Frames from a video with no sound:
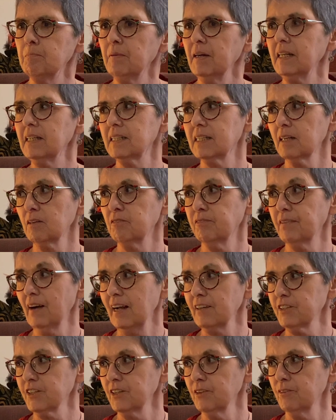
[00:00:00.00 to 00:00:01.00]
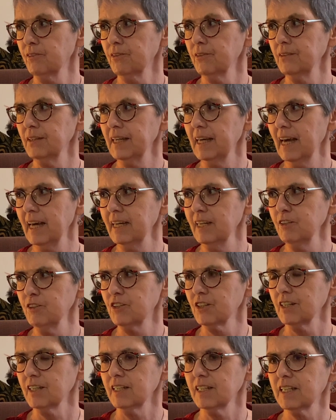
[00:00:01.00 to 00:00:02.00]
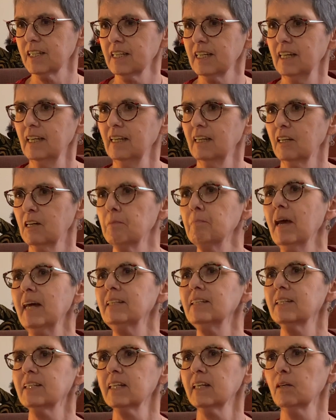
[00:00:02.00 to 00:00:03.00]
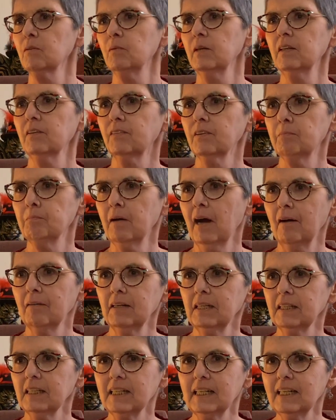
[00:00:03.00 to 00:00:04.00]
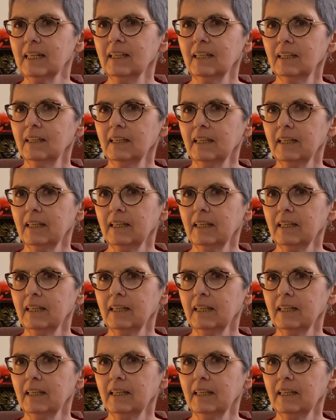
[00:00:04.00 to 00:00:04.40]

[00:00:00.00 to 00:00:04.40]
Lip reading: depicting fashion through the ages, commencing with apparently